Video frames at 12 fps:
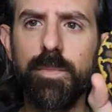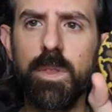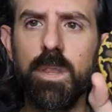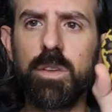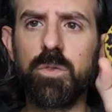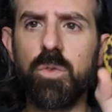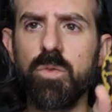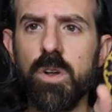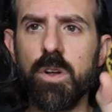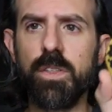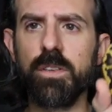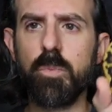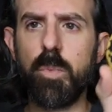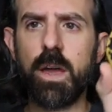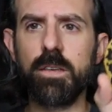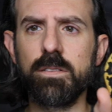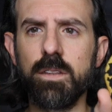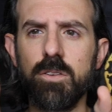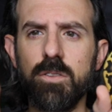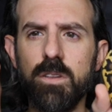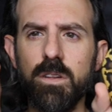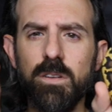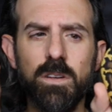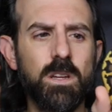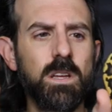This one over here I think is a pastel,